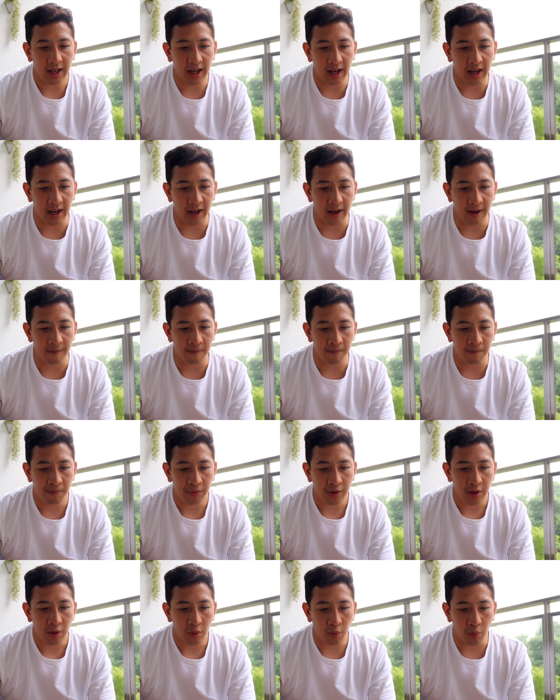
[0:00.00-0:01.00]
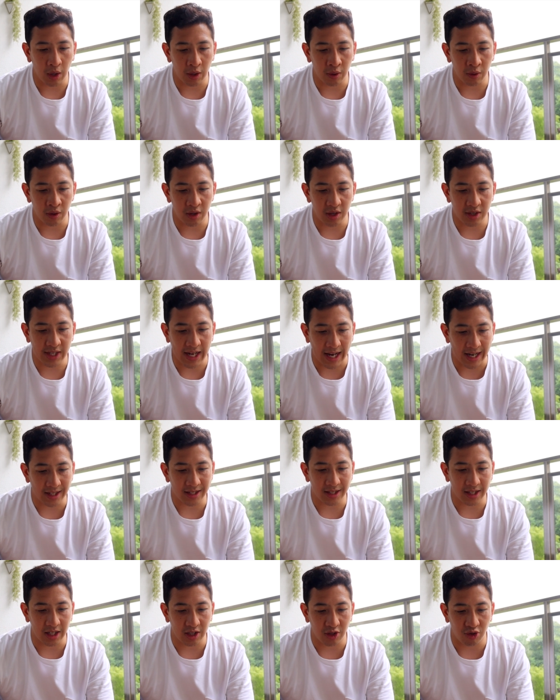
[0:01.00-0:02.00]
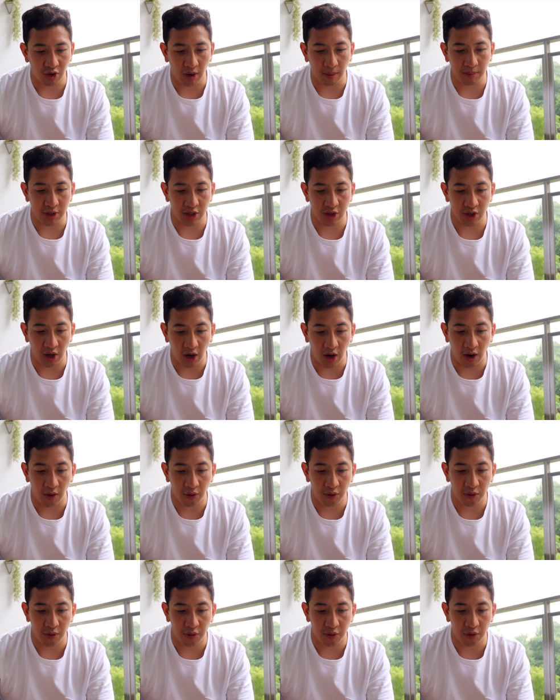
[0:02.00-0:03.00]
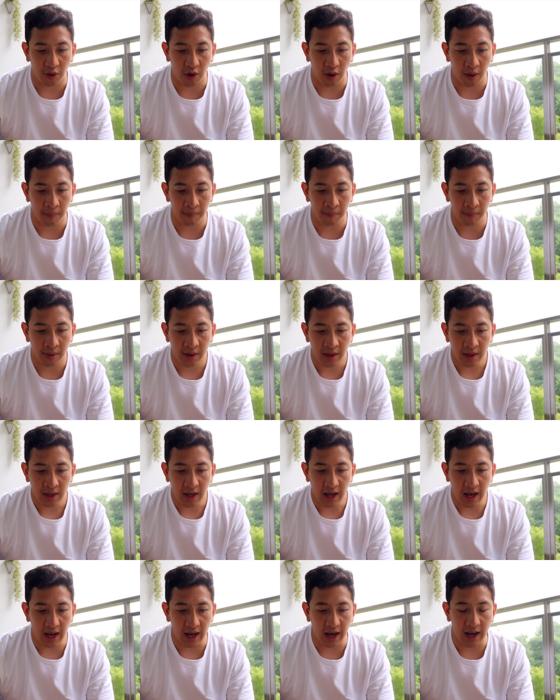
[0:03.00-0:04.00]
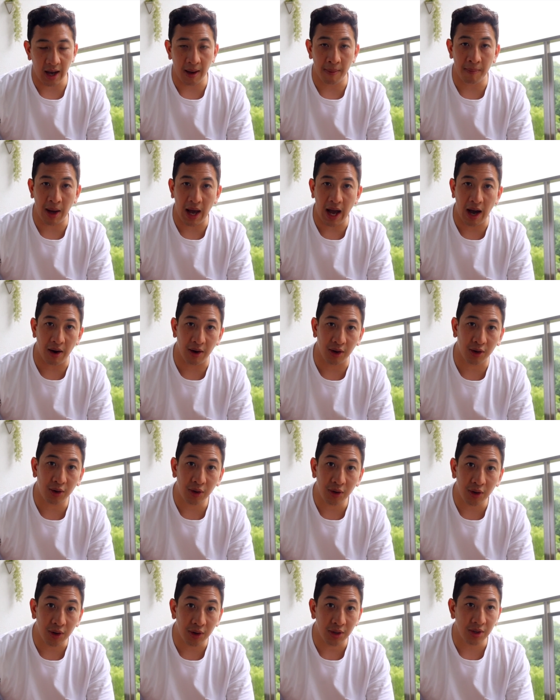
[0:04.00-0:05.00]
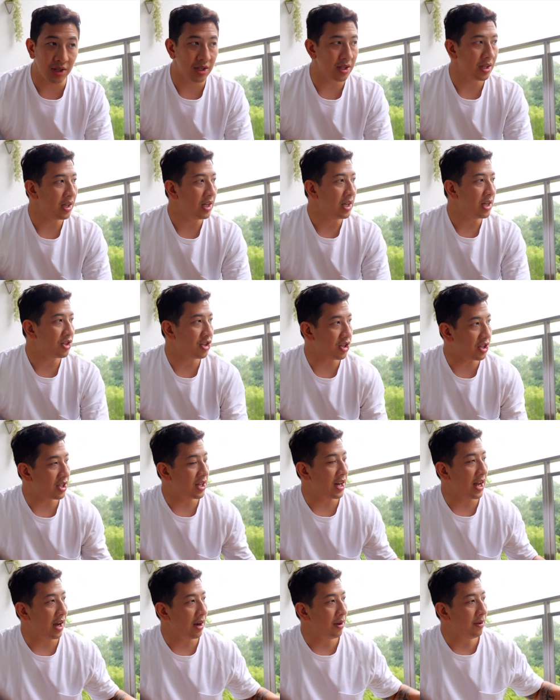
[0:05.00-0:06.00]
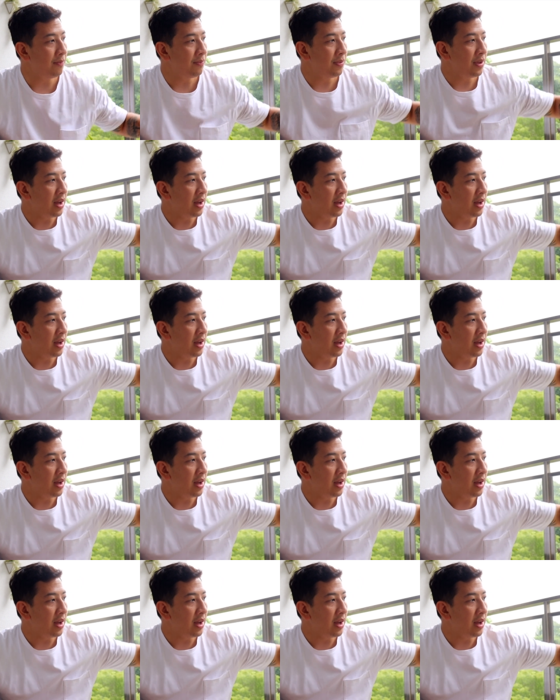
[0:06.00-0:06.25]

Um, when the taxi dropped us off from um, our cruise just now,